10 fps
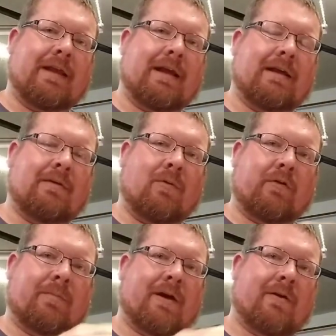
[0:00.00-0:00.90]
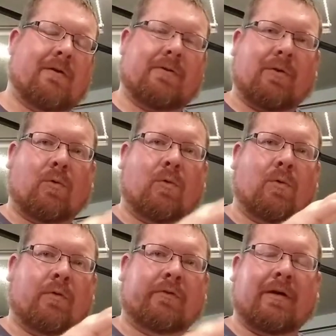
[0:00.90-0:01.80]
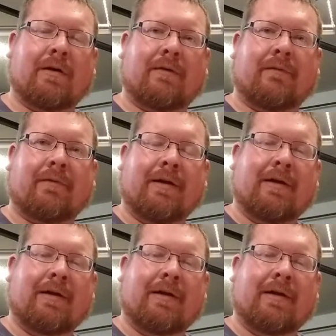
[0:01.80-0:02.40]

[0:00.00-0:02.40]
They had horsepower goals of